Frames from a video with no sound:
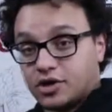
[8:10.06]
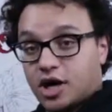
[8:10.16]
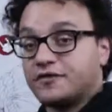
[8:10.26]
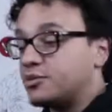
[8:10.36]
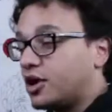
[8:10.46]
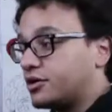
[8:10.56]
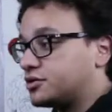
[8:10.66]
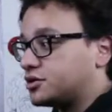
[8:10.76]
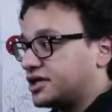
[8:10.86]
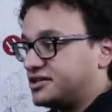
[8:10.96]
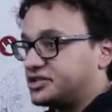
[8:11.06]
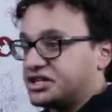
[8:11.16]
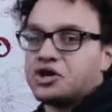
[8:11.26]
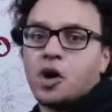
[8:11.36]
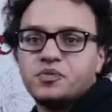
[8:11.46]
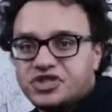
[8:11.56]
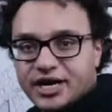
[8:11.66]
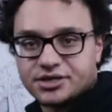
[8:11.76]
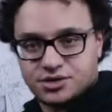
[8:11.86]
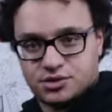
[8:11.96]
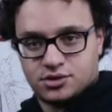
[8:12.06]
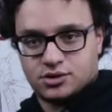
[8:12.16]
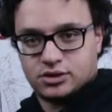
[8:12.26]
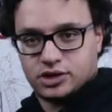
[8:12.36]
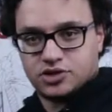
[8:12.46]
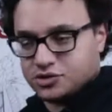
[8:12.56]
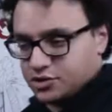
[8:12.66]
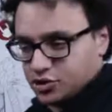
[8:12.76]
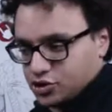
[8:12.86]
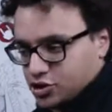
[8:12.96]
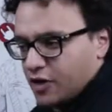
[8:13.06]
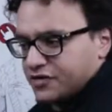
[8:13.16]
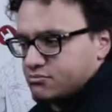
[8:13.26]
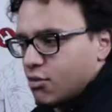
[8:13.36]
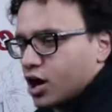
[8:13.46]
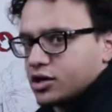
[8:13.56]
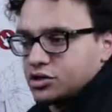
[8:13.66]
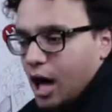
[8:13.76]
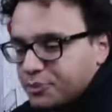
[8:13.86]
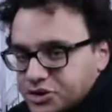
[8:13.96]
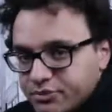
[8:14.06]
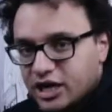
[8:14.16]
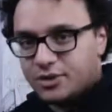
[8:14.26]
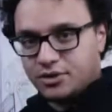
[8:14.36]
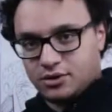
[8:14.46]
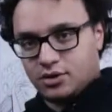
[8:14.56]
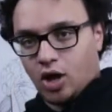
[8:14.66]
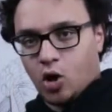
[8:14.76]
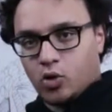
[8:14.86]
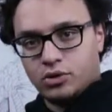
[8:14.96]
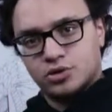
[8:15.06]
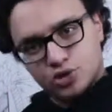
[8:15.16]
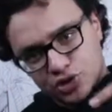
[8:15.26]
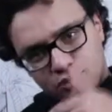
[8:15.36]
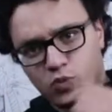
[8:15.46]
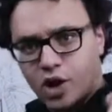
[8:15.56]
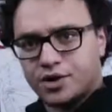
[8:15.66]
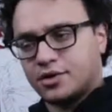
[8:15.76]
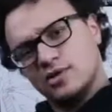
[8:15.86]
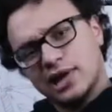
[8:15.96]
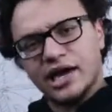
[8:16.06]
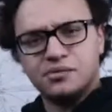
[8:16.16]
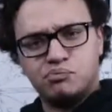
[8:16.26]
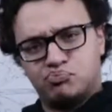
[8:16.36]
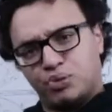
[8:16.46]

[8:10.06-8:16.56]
coffee mug? You said objects, not just coffee mug. Cups, maybe? No, just one. You lying